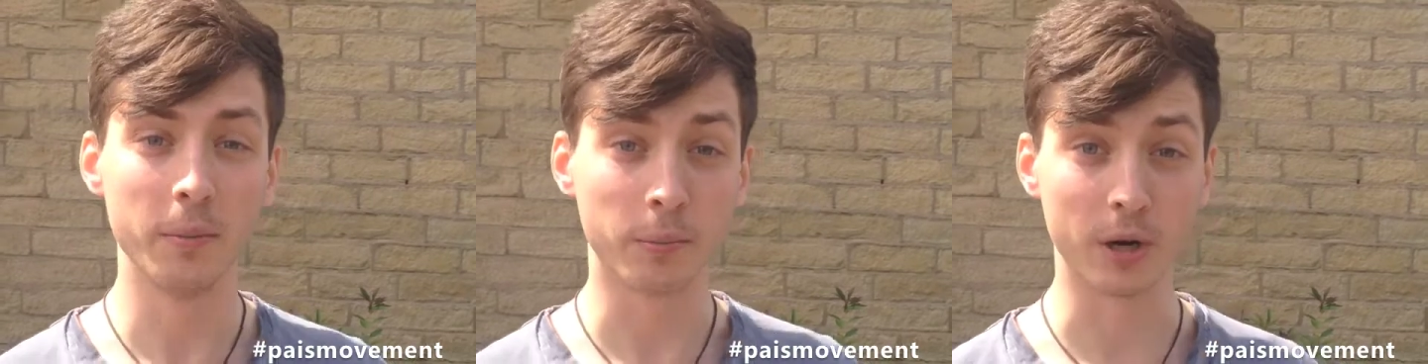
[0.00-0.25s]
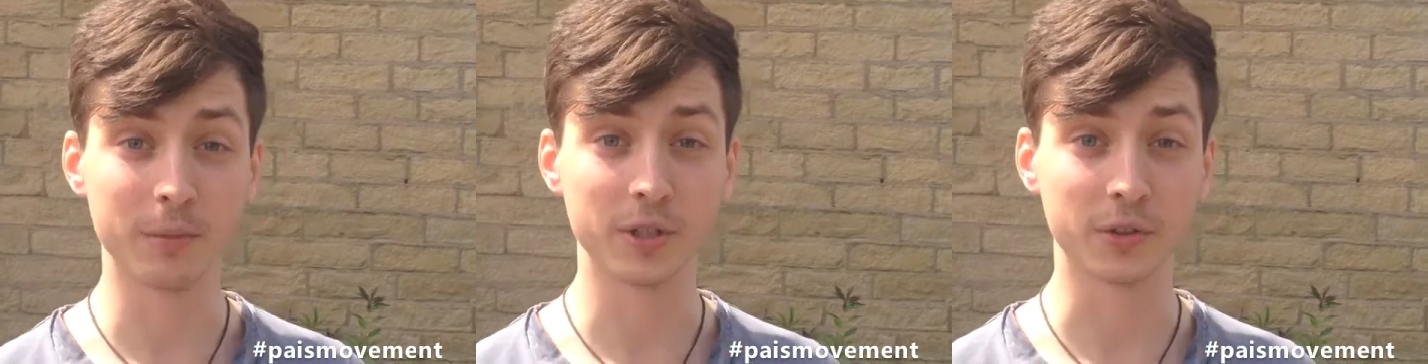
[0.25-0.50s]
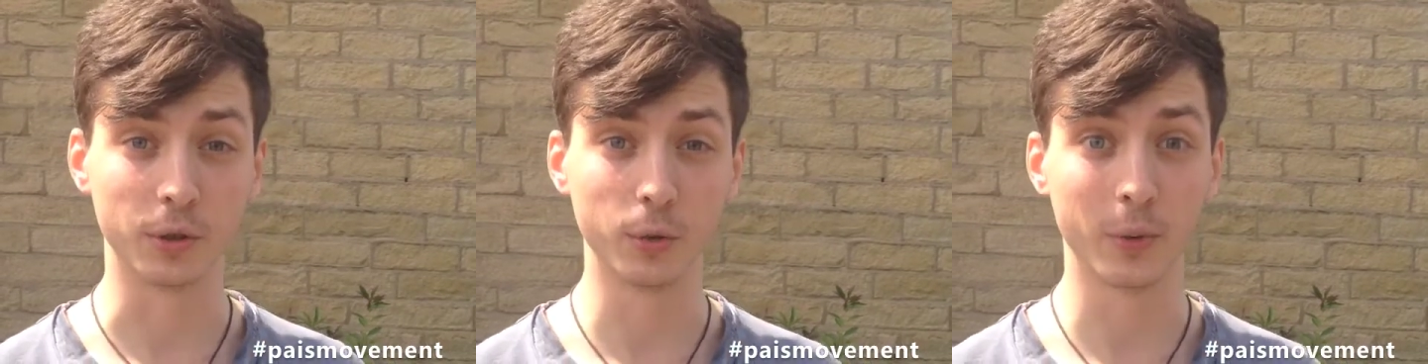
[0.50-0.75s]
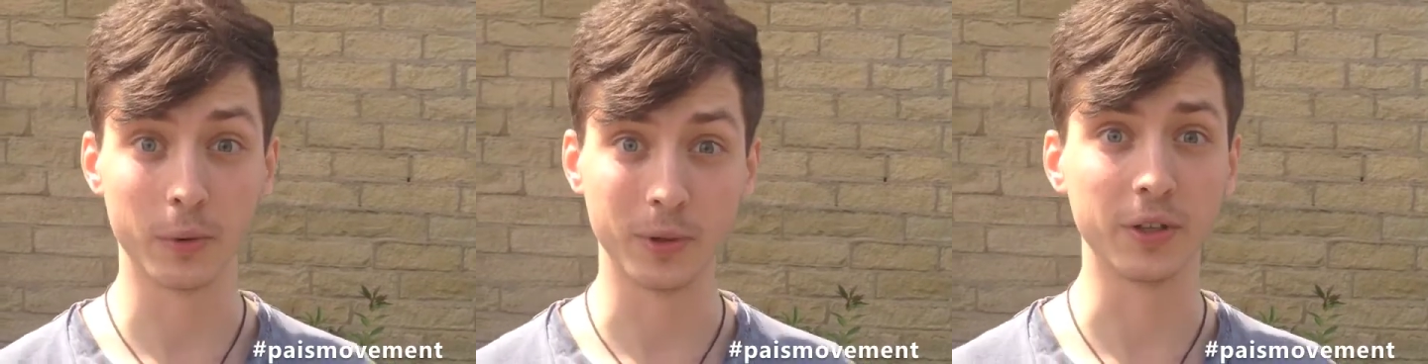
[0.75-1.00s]
primary school
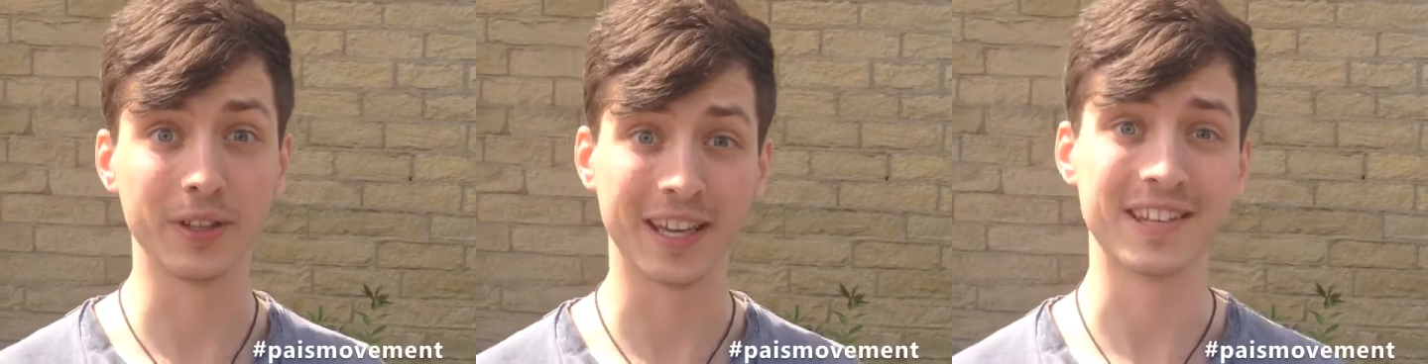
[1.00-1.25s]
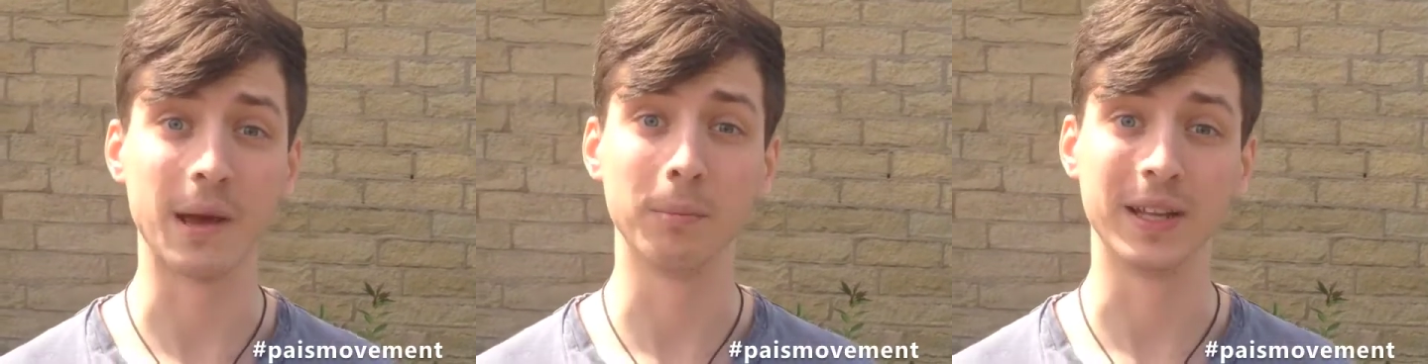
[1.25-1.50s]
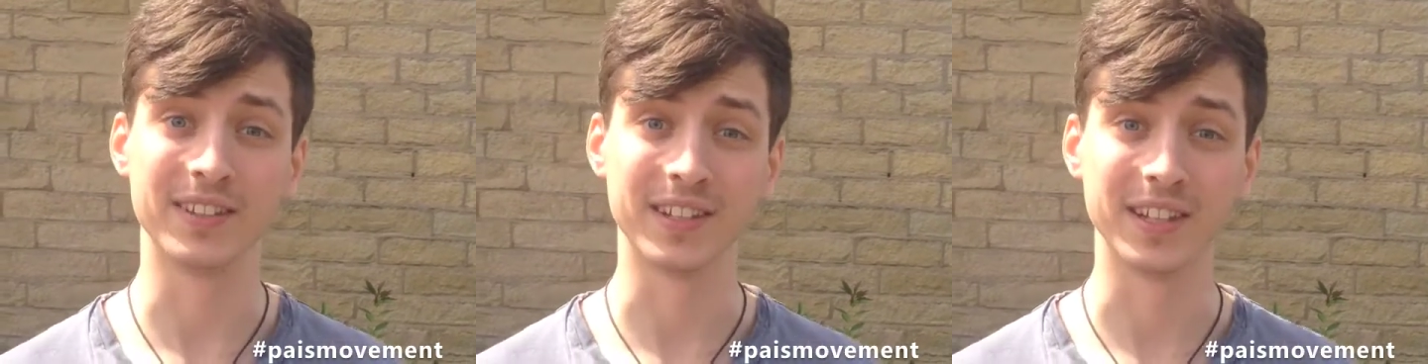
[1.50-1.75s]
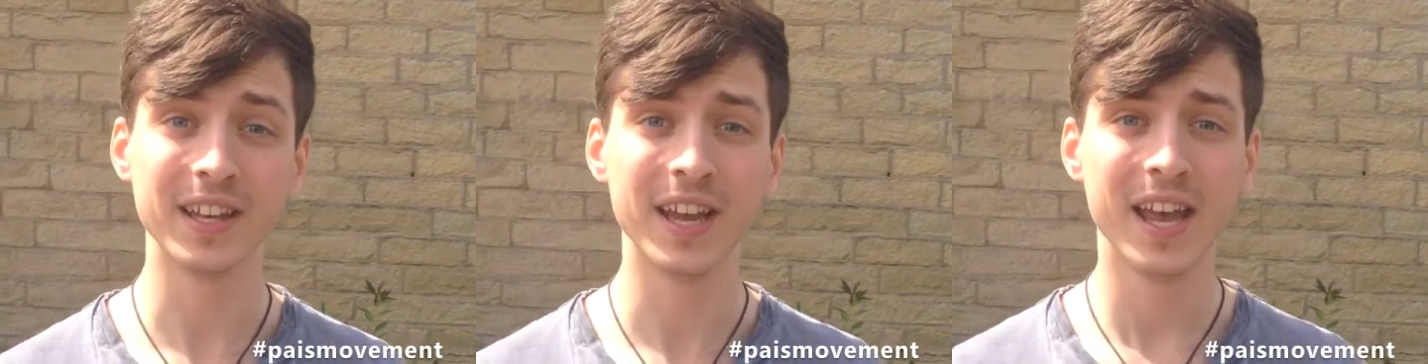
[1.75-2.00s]
where we're doing assemblies in.